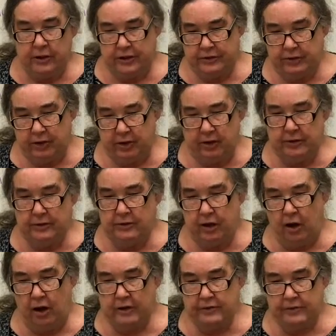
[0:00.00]
It
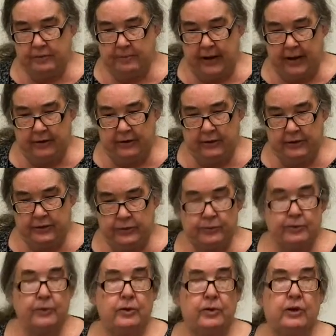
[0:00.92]
talks about the
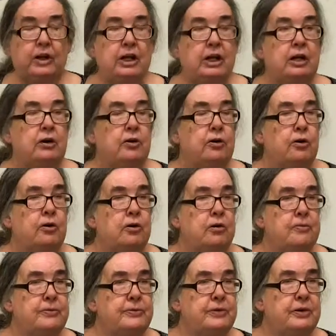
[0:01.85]
different
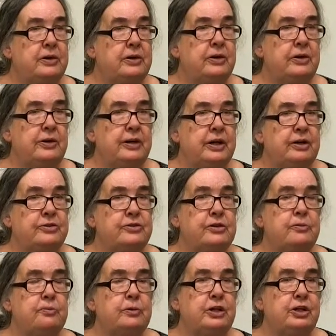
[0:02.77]
herbs and things
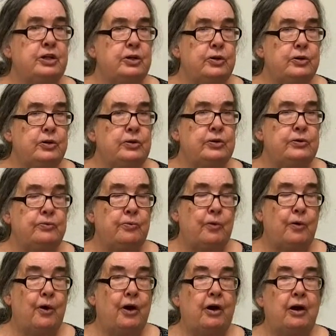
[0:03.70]
that we use
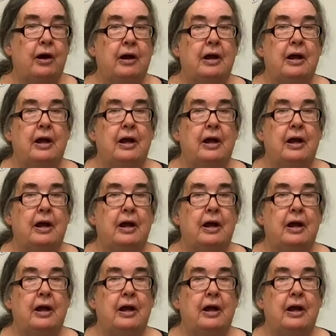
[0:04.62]
for